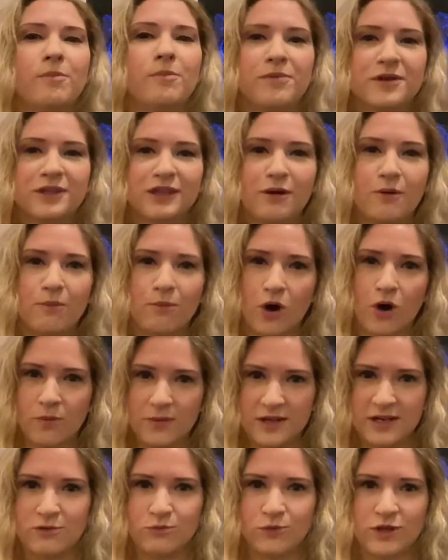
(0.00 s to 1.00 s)
But the
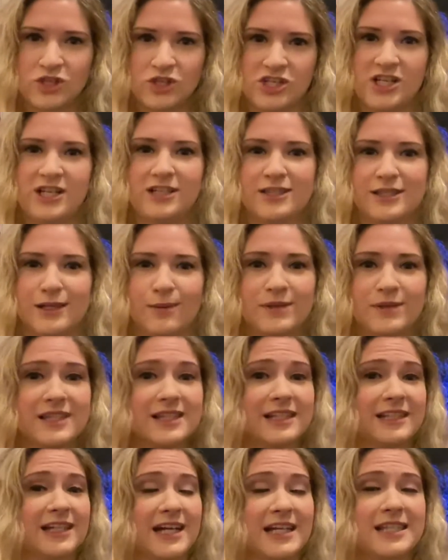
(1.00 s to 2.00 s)
moment in which she summons
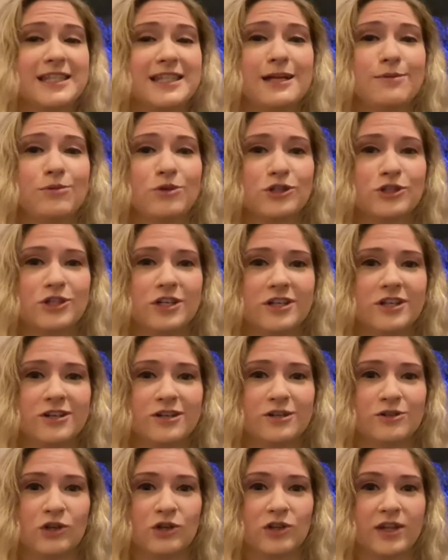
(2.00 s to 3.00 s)
a lightsaber to
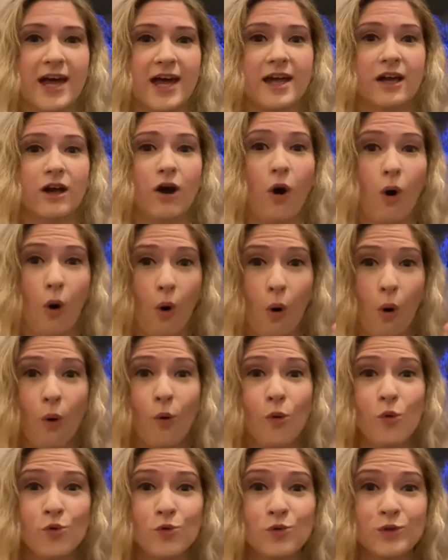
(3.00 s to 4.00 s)
her, you're like,
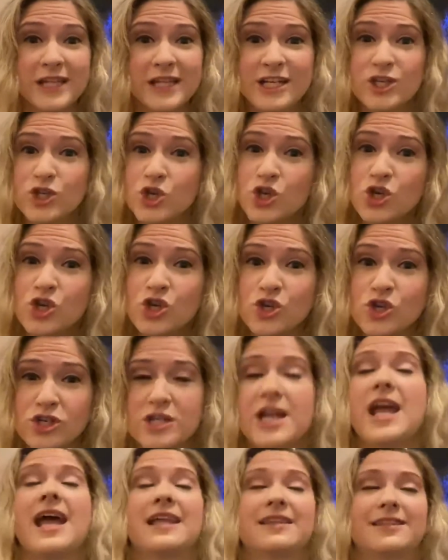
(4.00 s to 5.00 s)
holy
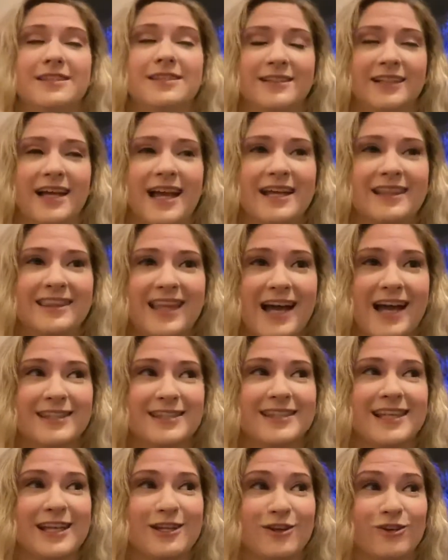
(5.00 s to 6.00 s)
shit. Like,
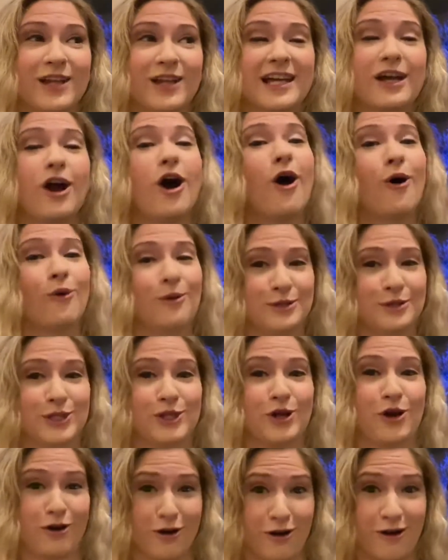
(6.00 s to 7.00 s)
that's like, you're like, oh, it's
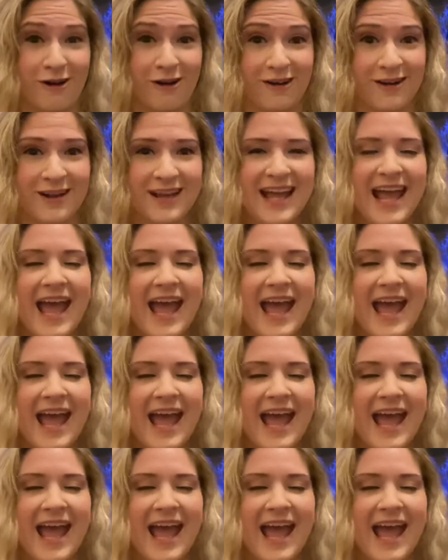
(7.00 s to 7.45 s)
her.